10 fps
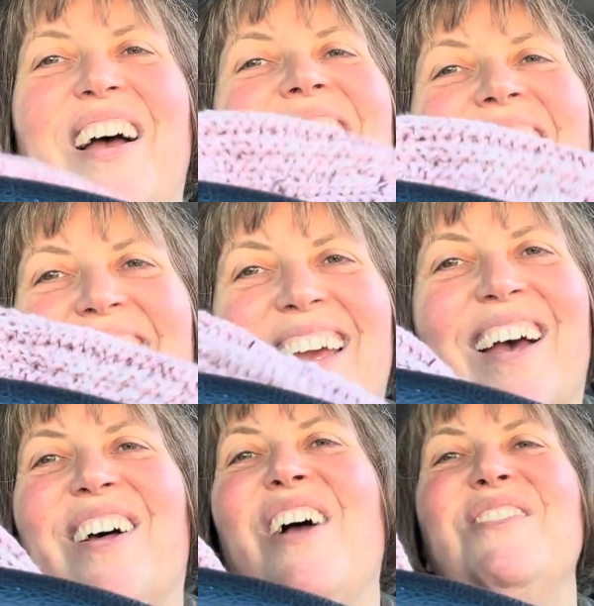I can't
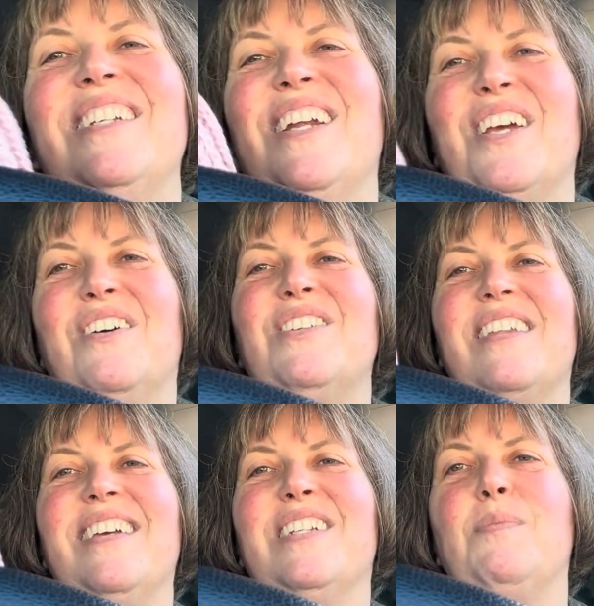count. I'm just gonna go until I
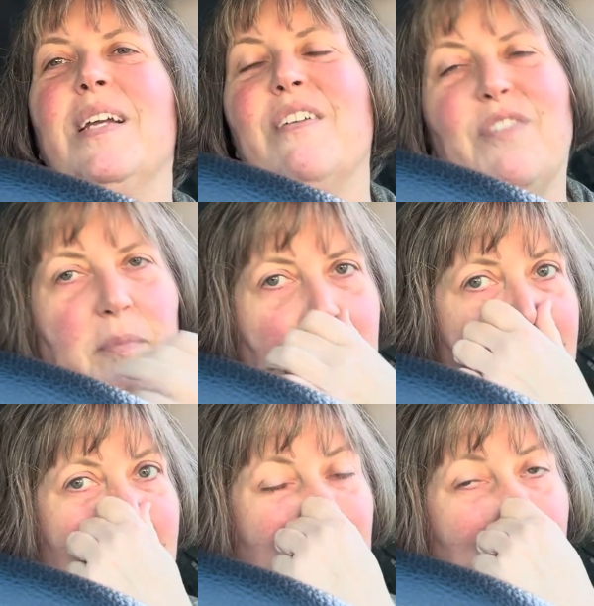think it's big enough for my
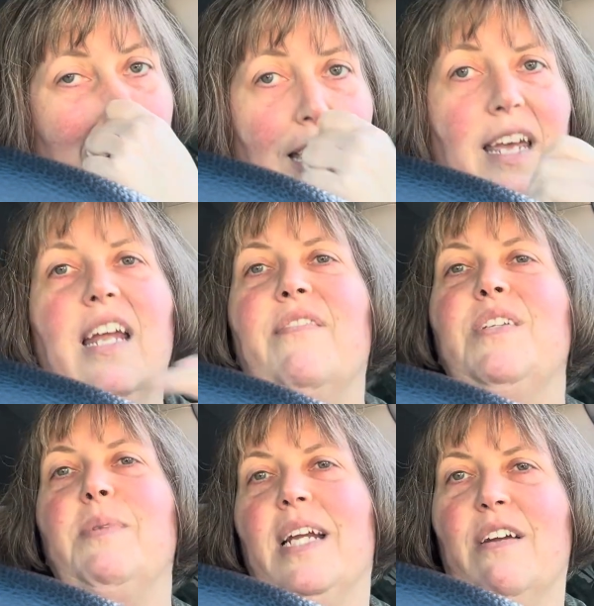head. And if it's
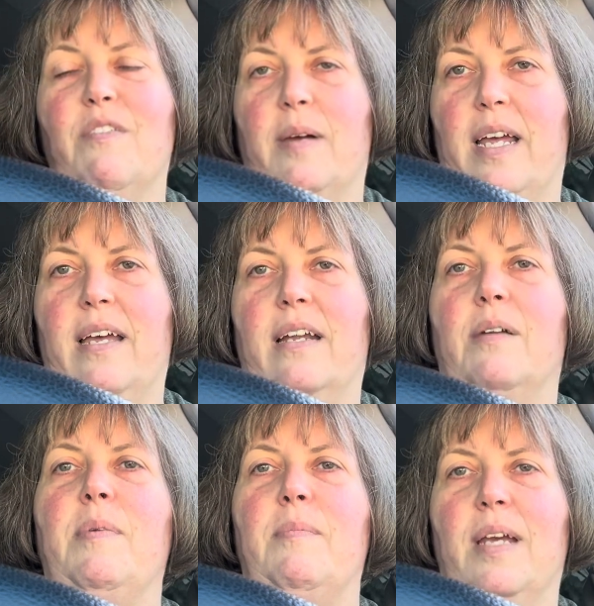big enough for my head, it'll
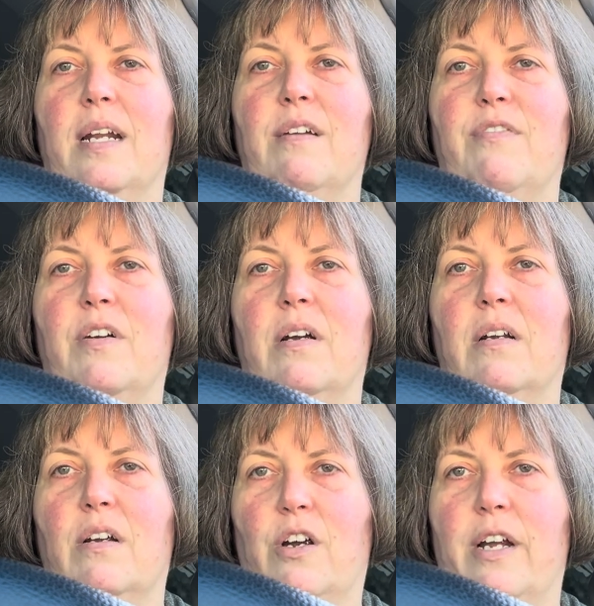be big enough for
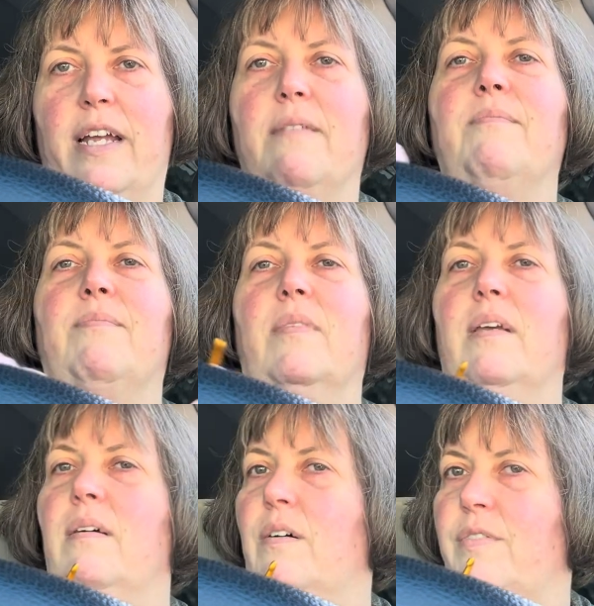her head.
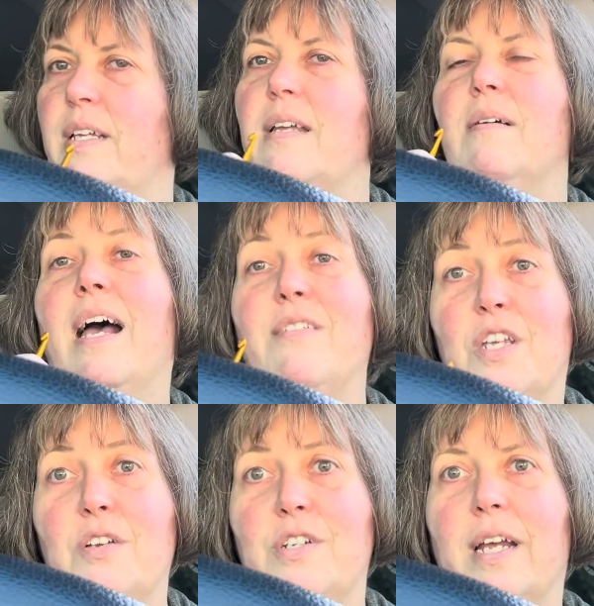Hopefully. I have a
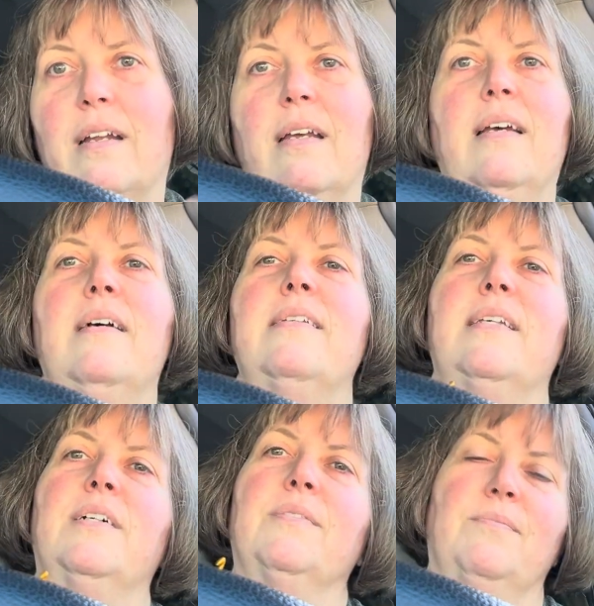huge head.
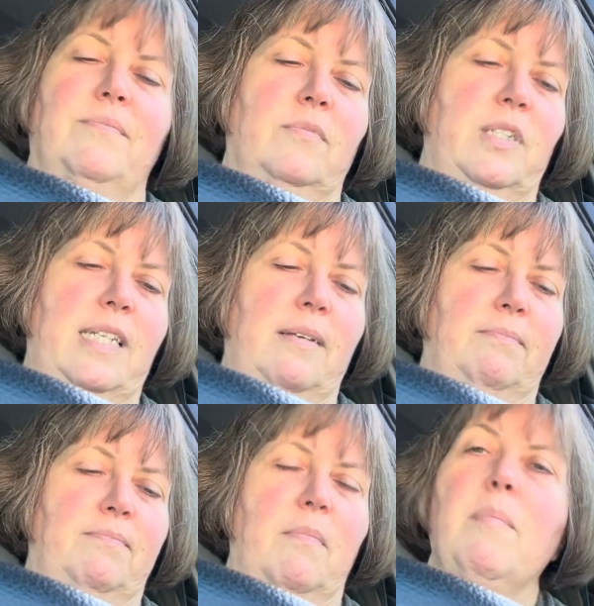So we'll see.
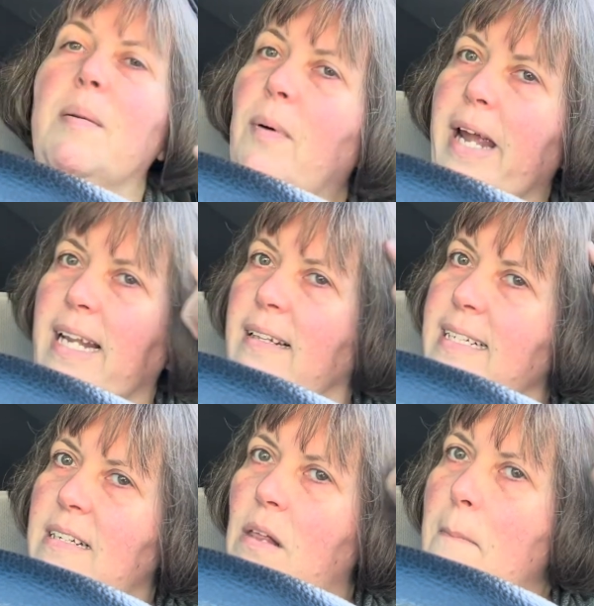Big brain. I like
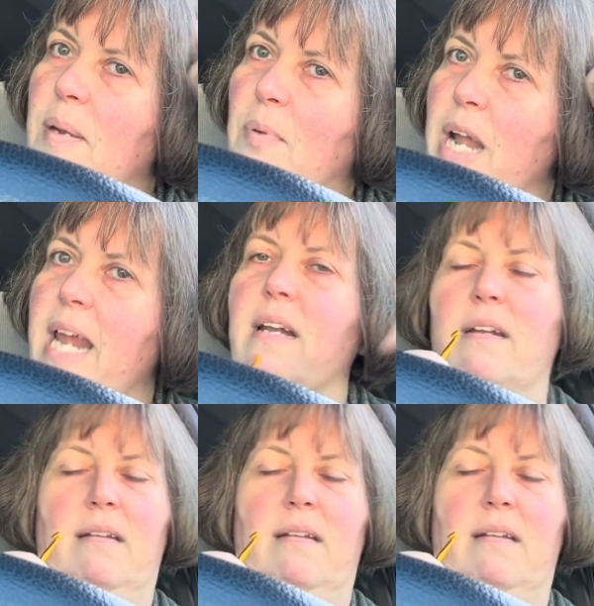to call it big brain.